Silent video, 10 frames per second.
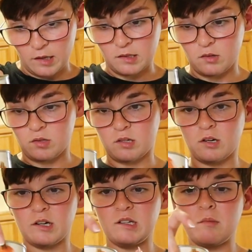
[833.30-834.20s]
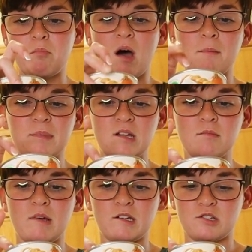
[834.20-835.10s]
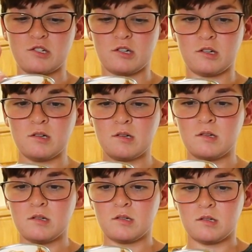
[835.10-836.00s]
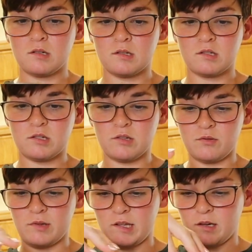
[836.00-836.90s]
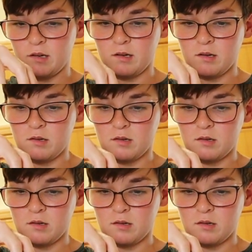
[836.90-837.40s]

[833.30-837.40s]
so stir in the pumpkin mixture to here.